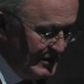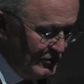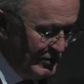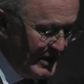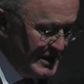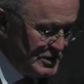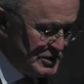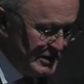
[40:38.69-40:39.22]

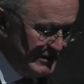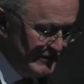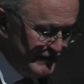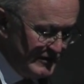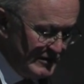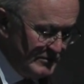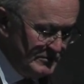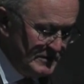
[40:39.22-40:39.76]
ranging
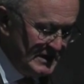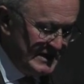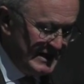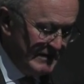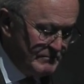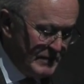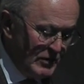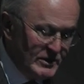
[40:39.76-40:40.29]
from the
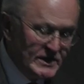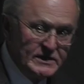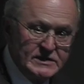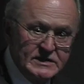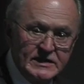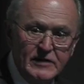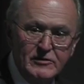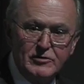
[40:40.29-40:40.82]

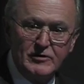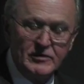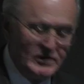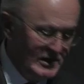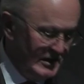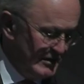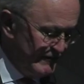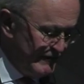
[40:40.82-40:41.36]
Cambodian Center
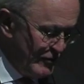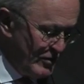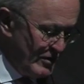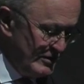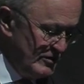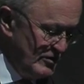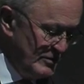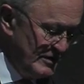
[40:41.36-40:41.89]

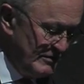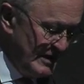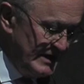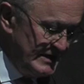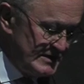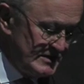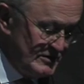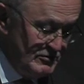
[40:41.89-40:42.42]
for Human
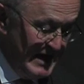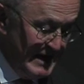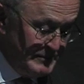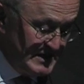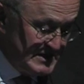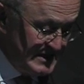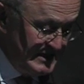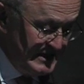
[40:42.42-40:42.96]
Rights to
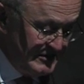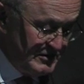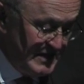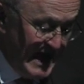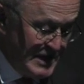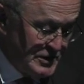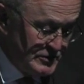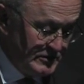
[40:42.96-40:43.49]
Amnesty
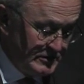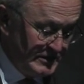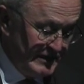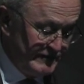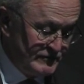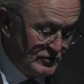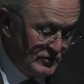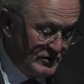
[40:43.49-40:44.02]
International
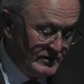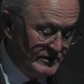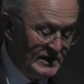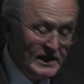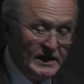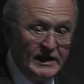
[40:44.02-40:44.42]
have drawn